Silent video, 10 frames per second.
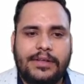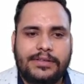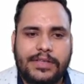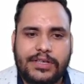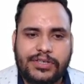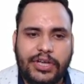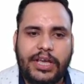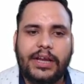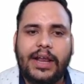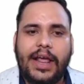
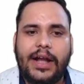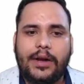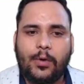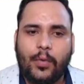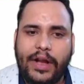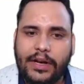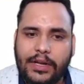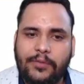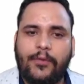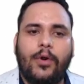16,
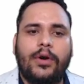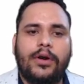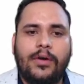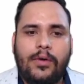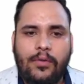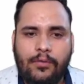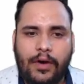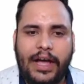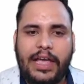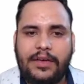24,
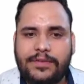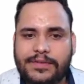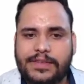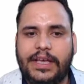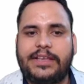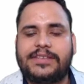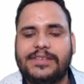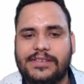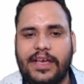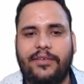5, 6,
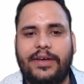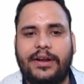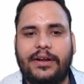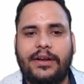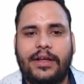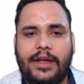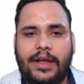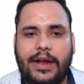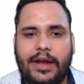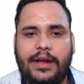7,
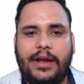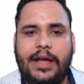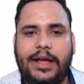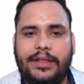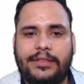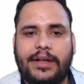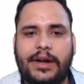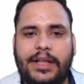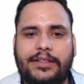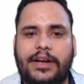8, 9,
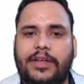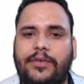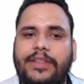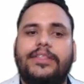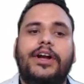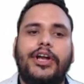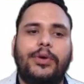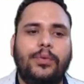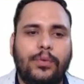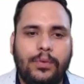30, 31,
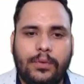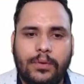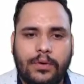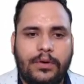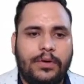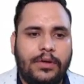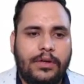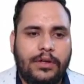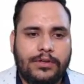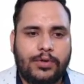32.
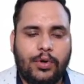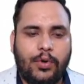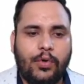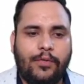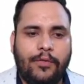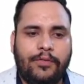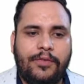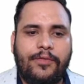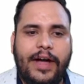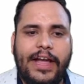So
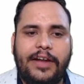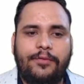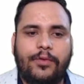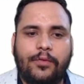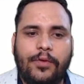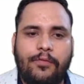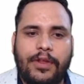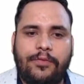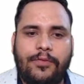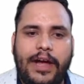255,
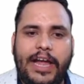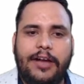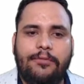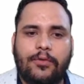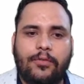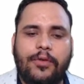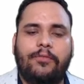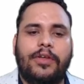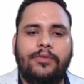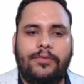255,
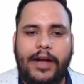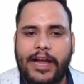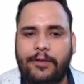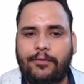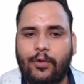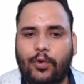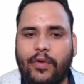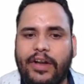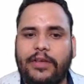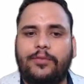255,
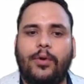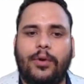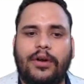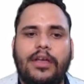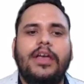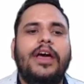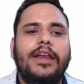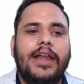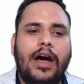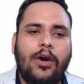224.
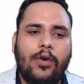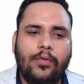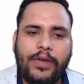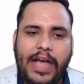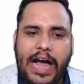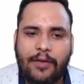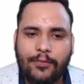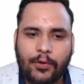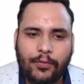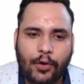Now we
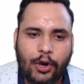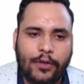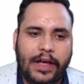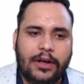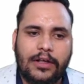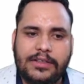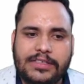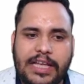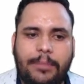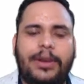have to follow the
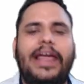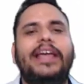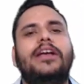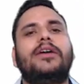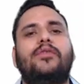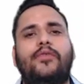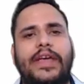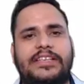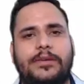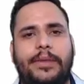concept like
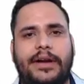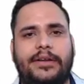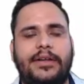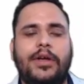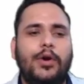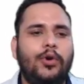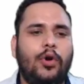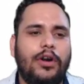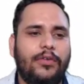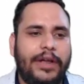fixed bit.
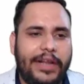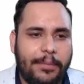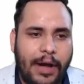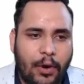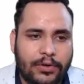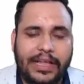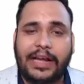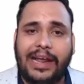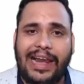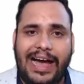Don't worry about
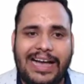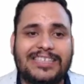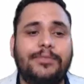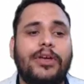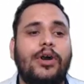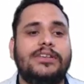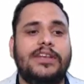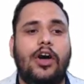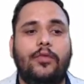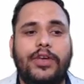the class
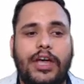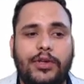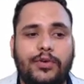because now we are